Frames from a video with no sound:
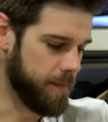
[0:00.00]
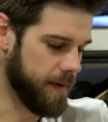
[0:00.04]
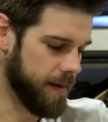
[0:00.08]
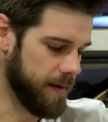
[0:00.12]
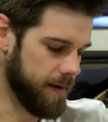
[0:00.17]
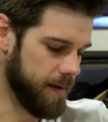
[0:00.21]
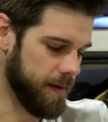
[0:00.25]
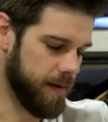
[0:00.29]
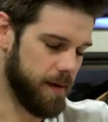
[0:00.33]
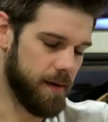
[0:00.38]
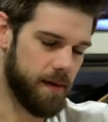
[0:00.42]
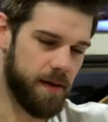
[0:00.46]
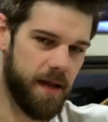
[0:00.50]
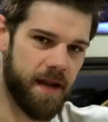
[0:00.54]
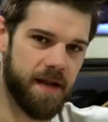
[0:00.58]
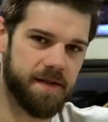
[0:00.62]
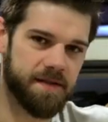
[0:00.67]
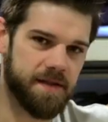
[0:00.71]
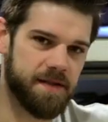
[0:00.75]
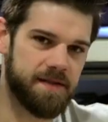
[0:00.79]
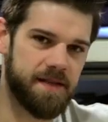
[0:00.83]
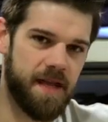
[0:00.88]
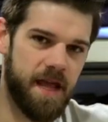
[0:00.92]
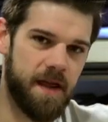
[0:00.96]
But it
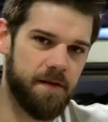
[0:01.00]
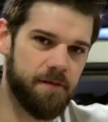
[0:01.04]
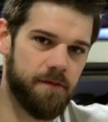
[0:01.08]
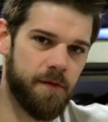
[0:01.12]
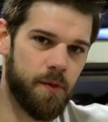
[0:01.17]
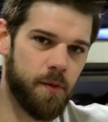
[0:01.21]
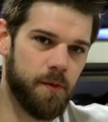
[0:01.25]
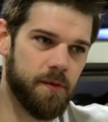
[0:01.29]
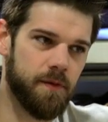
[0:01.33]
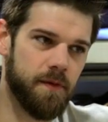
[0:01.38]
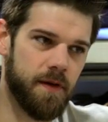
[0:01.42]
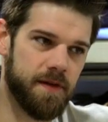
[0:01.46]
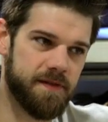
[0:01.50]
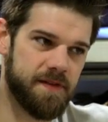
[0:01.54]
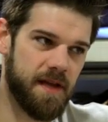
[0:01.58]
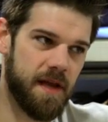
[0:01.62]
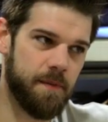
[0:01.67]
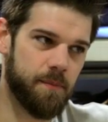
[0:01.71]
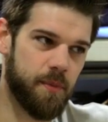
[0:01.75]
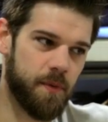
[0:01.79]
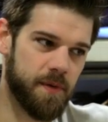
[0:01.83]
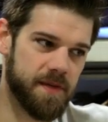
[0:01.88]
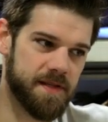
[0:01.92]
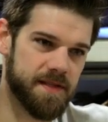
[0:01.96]
has a 10-volt, a
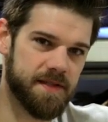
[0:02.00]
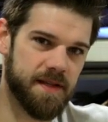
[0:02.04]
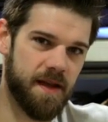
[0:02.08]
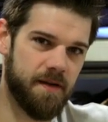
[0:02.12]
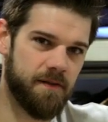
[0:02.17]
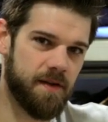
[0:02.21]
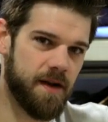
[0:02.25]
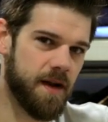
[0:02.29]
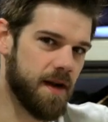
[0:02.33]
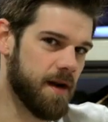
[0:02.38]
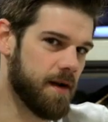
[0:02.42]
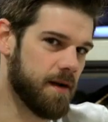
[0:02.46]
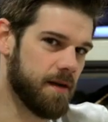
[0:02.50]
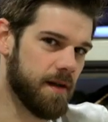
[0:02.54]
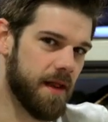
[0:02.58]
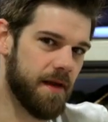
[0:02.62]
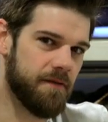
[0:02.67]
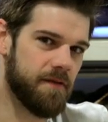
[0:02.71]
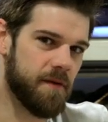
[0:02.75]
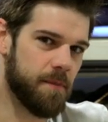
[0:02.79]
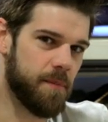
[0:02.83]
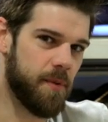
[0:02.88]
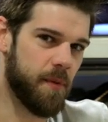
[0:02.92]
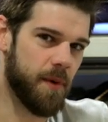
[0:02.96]
10.7, and an
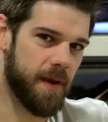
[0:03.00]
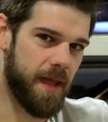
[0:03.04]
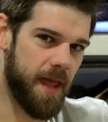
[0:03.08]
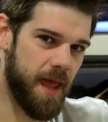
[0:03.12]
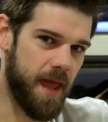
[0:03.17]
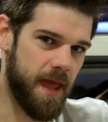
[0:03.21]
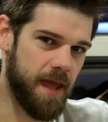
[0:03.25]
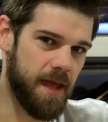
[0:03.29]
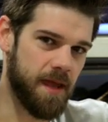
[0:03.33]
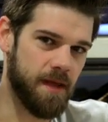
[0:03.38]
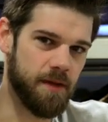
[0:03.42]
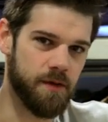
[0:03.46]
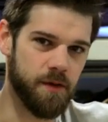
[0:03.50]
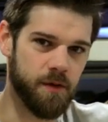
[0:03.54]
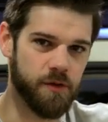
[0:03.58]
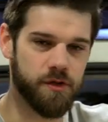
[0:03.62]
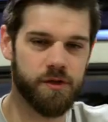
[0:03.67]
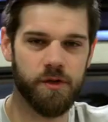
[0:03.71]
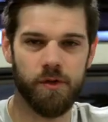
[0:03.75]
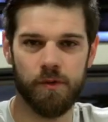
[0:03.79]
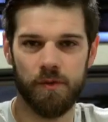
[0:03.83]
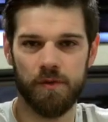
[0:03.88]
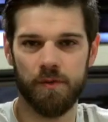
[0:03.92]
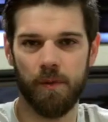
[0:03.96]
11.8. You can
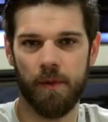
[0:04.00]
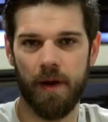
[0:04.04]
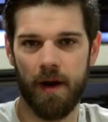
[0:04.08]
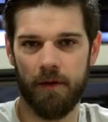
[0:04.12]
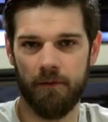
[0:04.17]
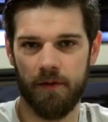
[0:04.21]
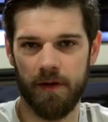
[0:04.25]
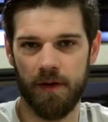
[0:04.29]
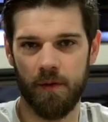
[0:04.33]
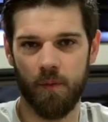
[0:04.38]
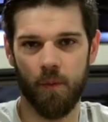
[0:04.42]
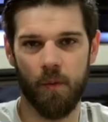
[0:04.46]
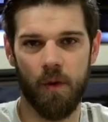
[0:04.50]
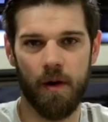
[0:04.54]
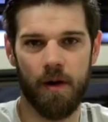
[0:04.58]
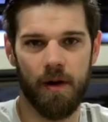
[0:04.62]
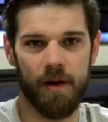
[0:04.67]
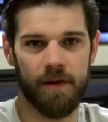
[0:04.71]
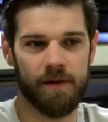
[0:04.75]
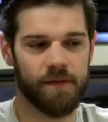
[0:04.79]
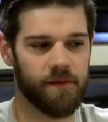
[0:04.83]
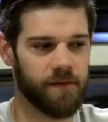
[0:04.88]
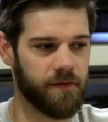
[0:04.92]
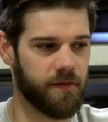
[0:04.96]
choose whatever you
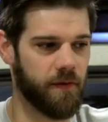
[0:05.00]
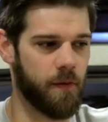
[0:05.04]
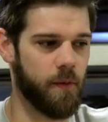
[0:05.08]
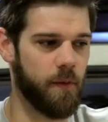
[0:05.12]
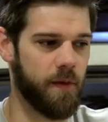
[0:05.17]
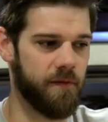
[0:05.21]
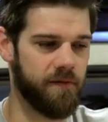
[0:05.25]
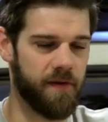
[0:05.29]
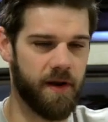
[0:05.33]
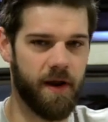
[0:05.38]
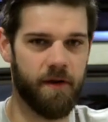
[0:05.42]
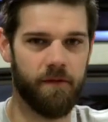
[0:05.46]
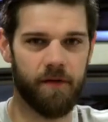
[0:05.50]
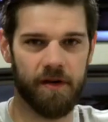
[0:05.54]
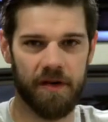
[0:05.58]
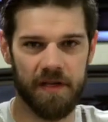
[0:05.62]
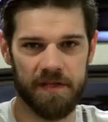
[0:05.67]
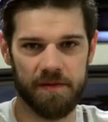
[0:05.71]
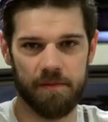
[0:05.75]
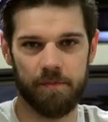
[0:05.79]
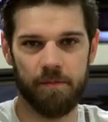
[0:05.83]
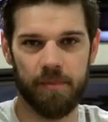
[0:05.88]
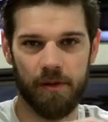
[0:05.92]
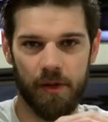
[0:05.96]
want. So if it ever
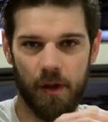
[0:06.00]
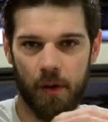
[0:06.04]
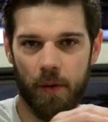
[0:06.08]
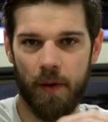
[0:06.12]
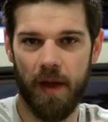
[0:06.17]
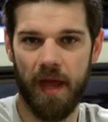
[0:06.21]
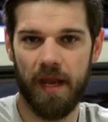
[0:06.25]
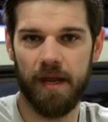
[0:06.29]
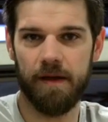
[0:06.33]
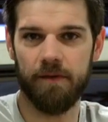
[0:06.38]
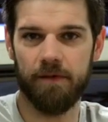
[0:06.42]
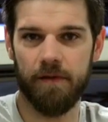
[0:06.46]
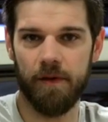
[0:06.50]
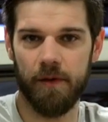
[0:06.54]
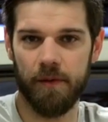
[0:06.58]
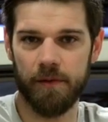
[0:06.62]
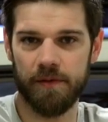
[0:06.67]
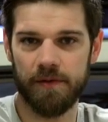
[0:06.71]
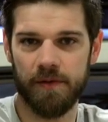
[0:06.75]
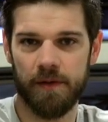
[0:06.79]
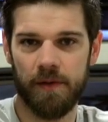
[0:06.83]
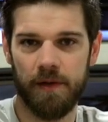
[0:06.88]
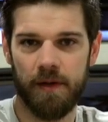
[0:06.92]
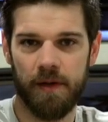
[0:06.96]
gets below any of
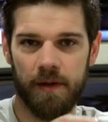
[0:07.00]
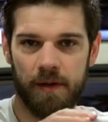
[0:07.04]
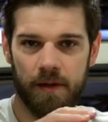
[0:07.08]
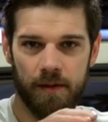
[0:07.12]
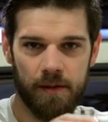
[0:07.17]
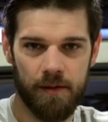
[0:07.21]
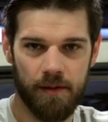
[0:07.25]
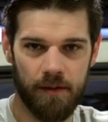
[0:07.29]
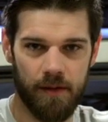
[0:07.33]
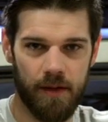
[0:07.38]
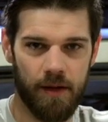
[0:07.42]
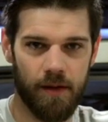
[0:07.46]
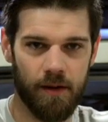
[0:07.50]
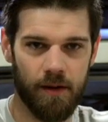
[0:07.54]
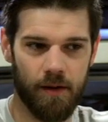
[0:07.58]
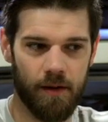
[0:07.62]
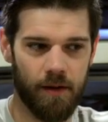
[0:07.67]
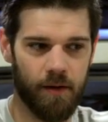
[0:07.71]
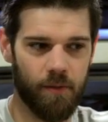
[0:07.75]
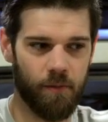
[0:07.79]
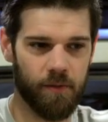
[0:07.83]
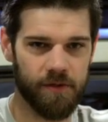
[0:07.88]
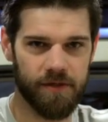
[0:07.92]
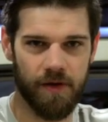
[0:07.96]
those,
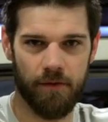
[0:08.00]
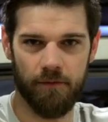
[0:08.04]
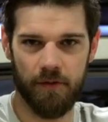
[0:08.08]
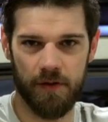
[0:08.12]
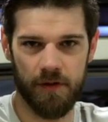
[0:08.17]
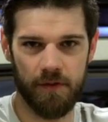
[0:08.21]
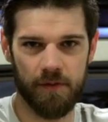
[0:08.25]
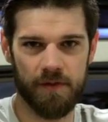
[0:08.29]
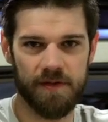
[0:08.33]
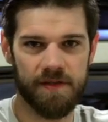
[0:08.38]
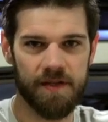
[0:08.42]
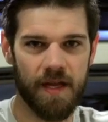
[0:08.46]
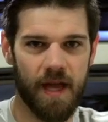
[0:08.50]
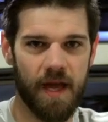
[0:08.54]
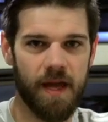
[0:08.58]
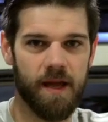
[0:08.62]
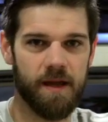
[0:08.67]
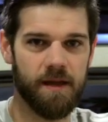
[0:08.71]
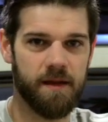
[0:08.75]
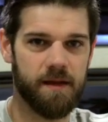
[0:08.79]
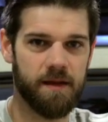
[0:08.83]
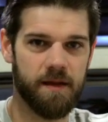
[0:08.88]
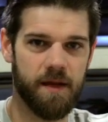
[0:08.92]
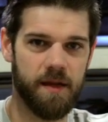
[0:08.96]
whichever you
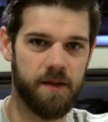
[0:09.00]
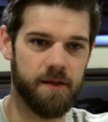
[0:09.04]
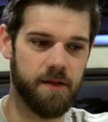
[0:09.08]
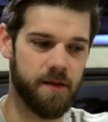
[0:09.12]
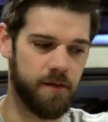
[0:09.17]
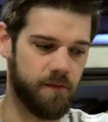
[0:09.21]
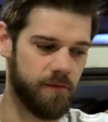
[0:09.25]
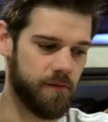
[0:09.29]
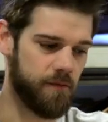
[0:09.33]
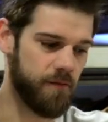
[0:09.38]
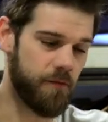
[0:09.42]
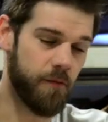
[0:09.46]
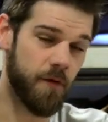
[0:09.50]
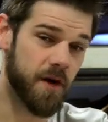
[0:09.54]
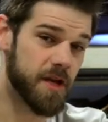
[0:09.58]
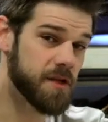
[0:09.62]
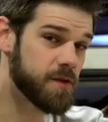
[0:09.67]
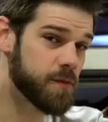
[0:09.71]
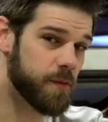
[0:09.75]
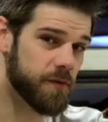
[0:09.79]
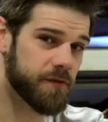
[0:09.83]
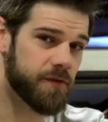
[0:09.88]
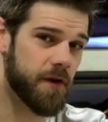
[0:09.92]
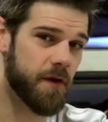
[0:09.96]
set, the
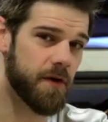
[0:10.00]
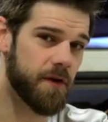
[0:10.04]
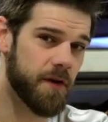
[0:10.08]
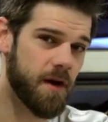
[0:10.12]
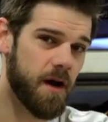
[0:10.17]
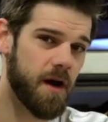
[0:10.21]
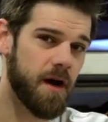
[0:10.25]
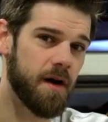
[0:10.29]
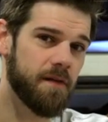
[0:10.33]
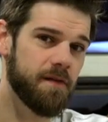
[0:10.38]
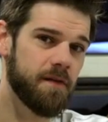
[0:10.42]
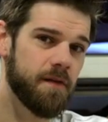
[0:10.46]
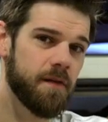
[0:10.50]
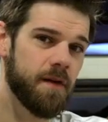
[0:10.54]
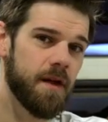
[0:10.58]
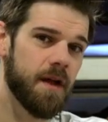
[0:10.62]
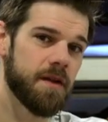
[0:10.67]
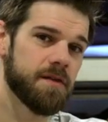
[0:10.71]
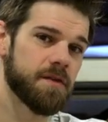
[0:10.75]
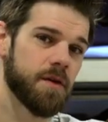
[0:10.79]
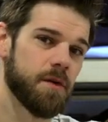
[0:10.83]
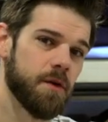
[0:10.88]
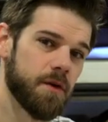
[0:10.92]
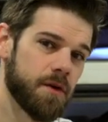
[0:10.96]
fridge will turn off,
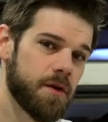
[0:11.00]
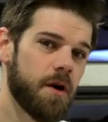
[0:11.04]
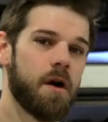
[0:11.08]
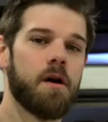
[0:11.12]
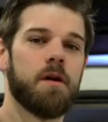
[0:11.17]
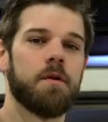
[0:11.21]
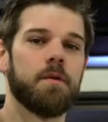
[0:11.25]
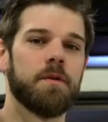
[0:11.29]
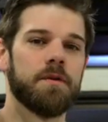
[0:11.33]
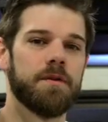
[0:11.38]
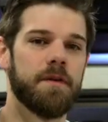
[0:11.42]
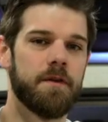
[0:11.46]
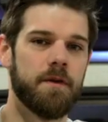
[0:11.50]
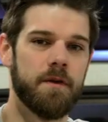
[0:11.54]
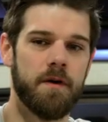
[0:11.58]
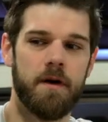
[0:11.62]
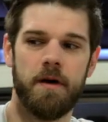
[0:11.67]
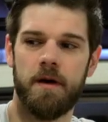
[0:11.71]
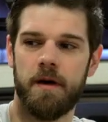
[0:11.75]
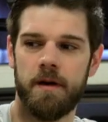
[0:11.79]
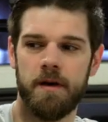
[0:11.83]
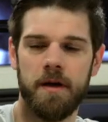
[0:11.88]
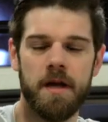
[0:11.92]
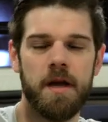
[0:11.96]
so your car will turn
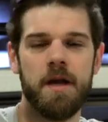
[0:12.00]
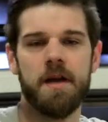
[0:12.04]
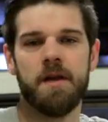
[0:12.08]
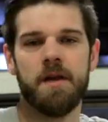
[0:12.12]
on.